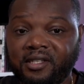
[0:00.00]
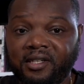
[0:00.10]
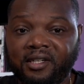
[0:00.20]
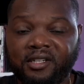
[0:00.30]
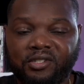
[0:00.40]

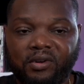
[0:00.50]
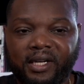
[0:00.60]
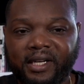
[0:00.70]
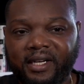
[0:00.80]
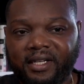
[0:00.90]
So I
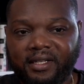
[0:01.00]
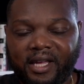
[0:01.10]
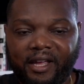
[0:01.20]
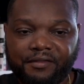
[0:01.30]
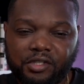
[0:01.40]
kind of
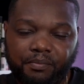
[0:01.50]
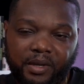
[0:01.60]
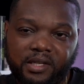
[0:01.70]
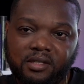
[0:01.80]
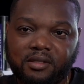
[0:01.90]
have
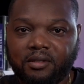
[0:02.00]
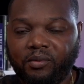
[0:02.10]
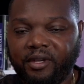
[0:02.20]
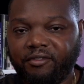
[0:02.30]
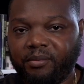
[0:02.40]
space
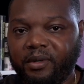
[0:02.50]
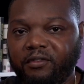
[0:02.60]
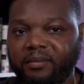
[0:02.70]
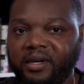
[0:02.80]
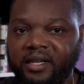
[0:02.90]
away from
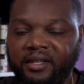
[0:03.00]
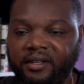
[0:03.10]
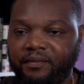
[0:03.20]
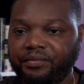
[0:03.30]
everybody.